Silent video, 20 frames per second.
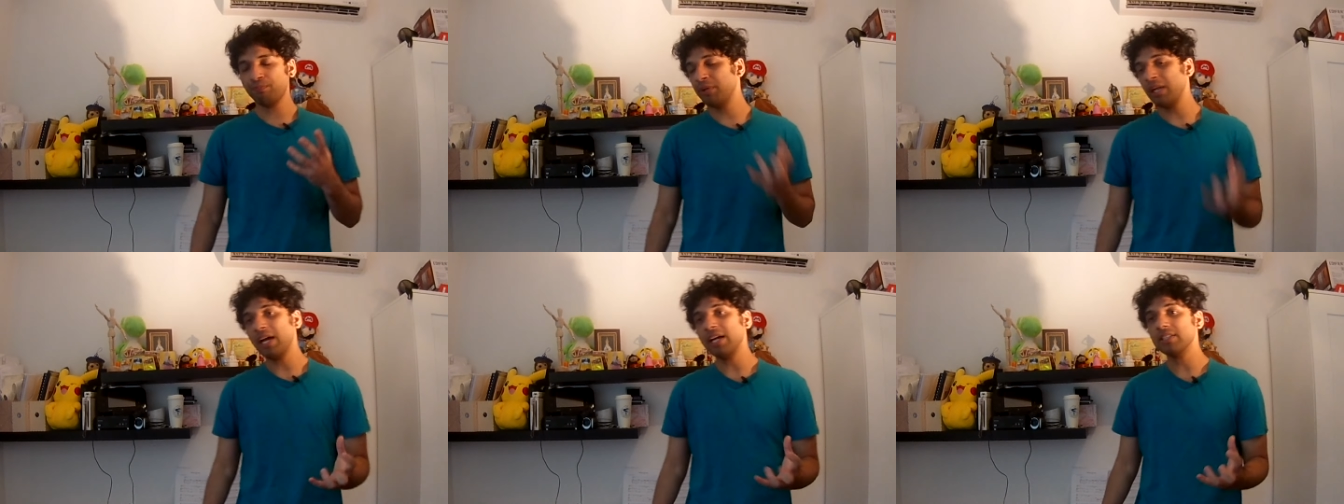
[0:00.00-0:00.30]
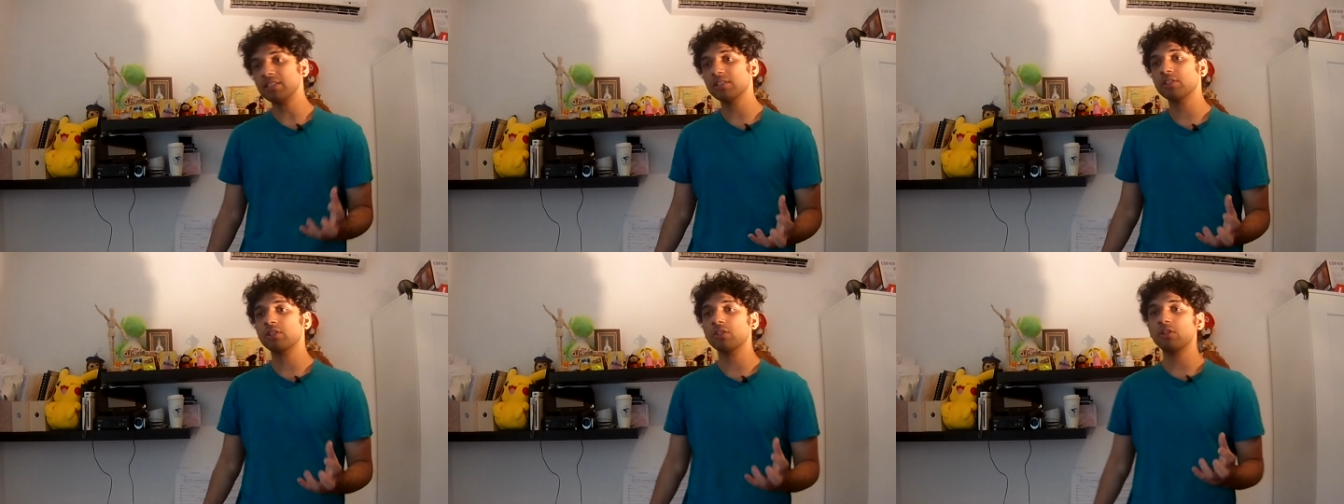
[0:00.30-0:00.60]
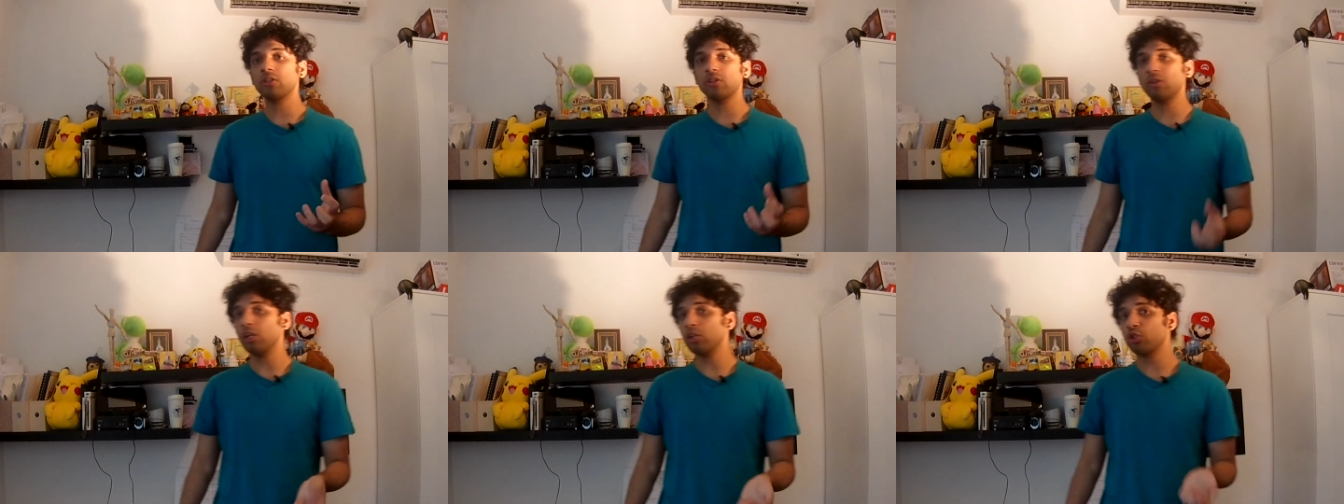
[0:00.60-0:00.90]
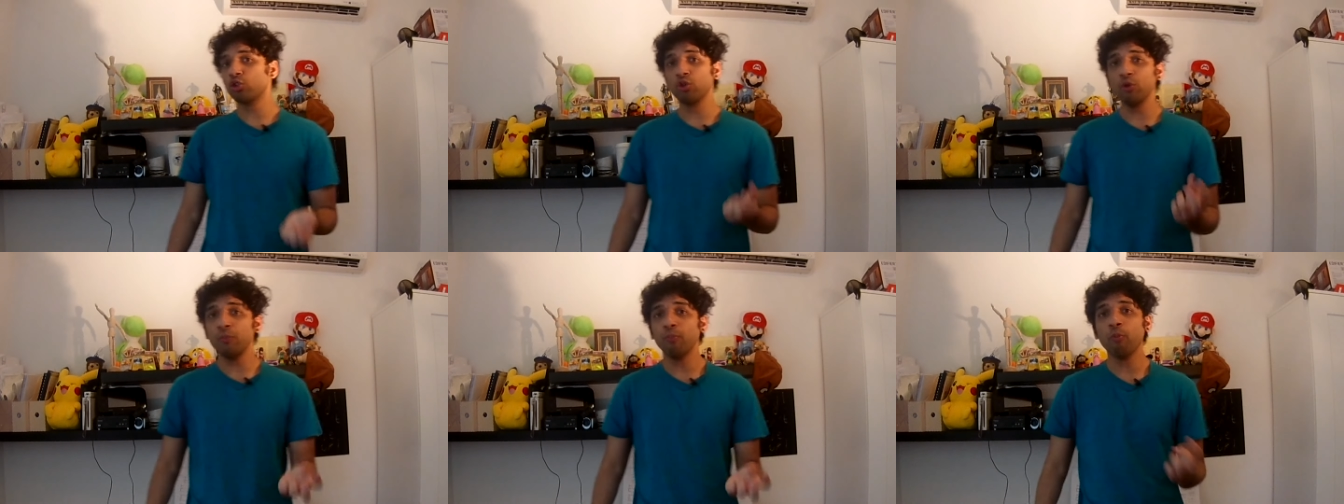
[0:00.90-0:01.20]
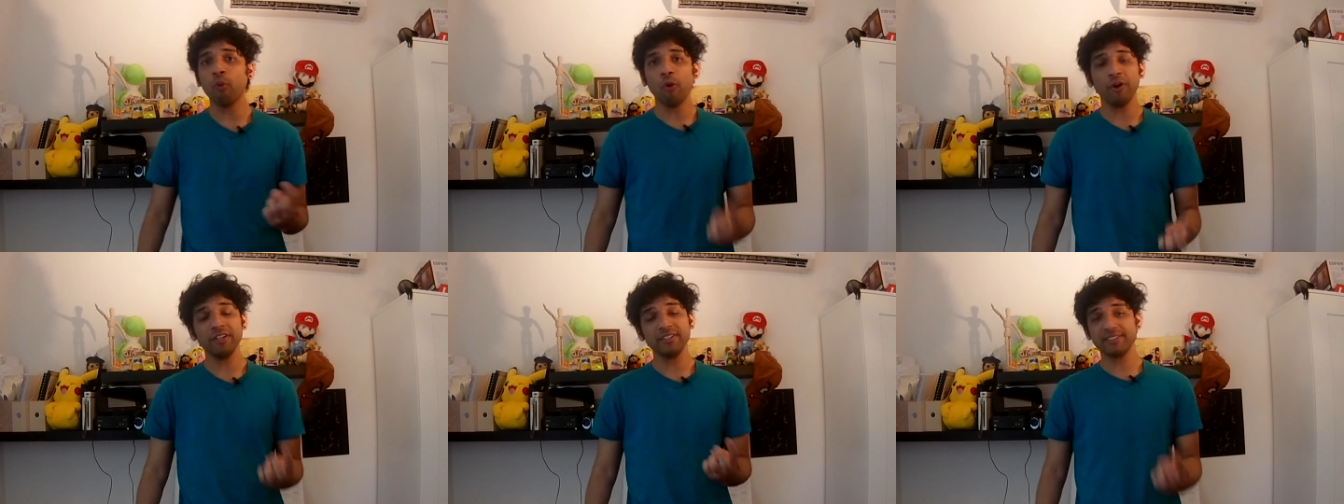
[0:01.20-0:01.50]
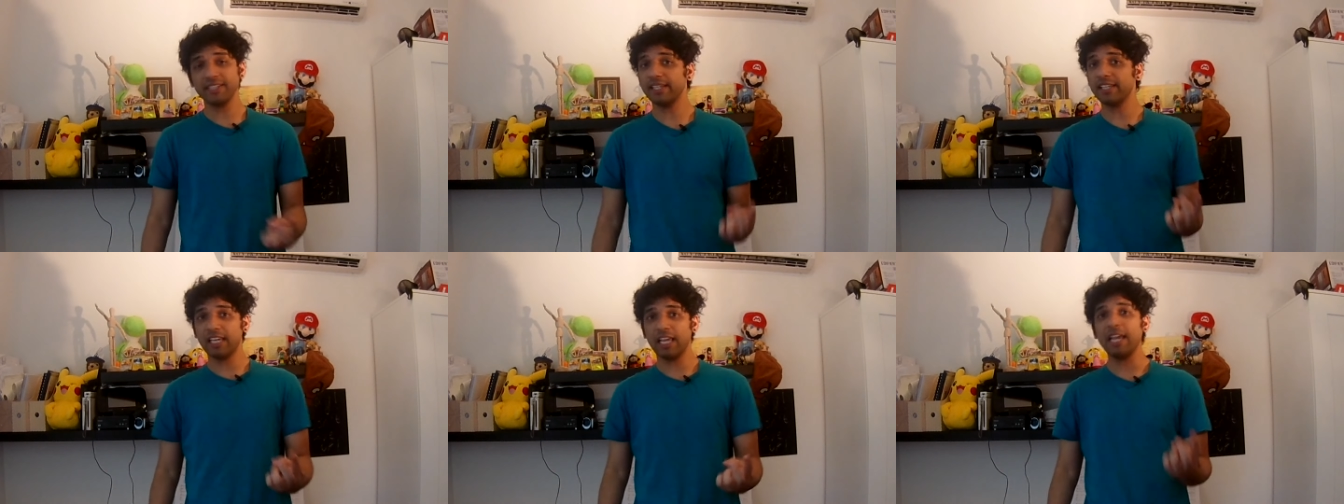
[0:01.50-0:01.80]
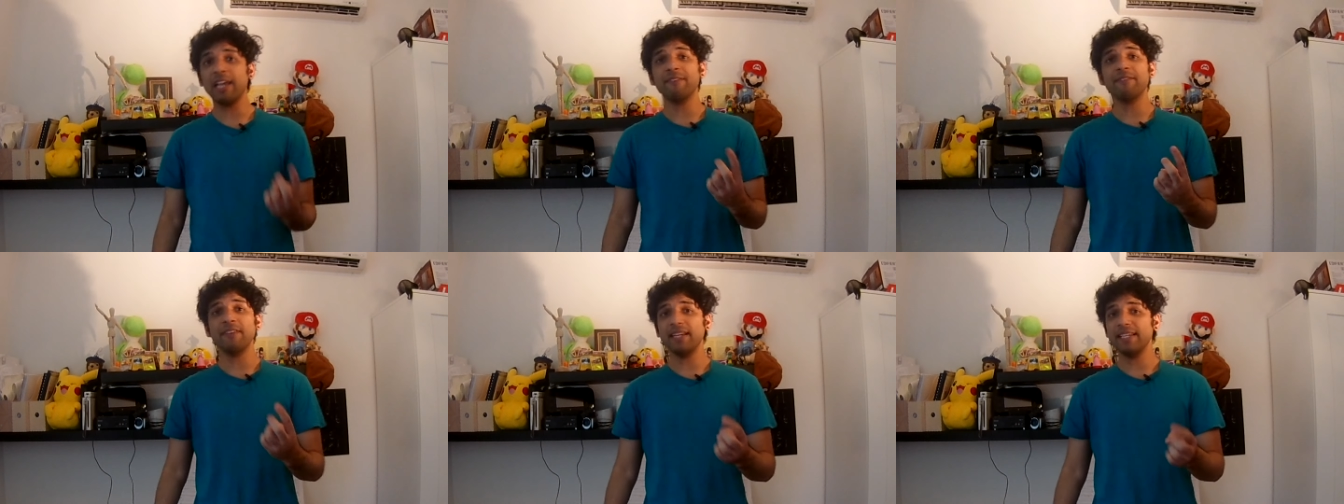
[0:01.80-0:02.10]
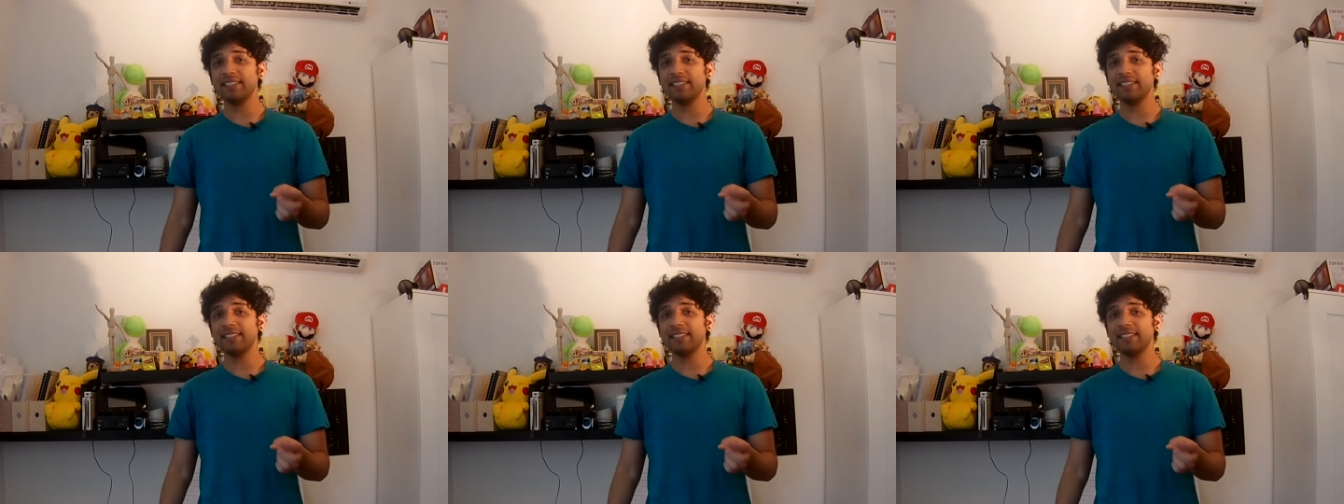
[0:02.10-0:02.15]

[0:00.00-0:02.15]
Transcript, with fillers: Plus, the 2 points I gave